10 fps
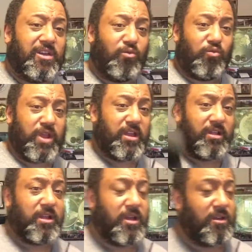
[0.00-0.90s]
Real,
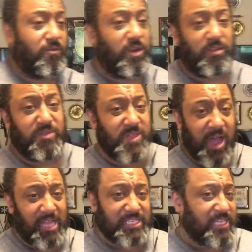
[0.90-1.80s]

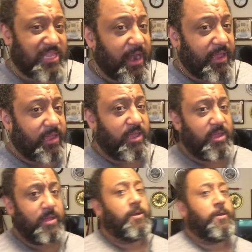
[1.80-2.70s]
not synthetic.
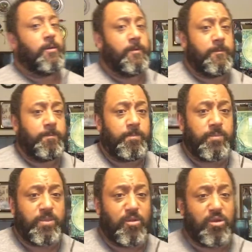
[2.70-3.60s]

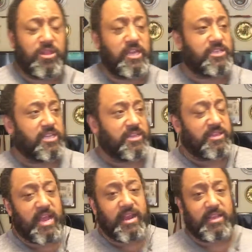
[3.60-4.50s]
The only thing
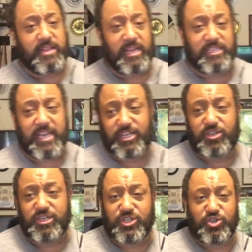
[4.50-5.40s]
synthetic that's
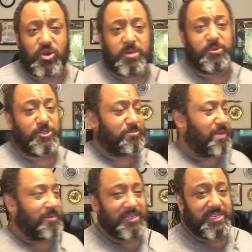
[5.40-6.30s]
actually enjoyable is
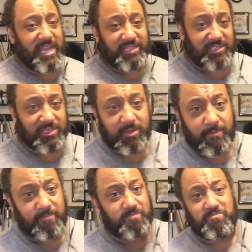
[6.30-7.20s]
maybe tits.
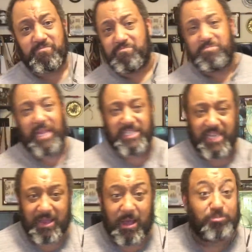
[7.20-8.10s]
That's
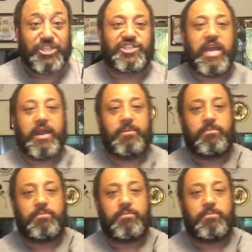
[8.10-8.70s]
it. I'm just saying.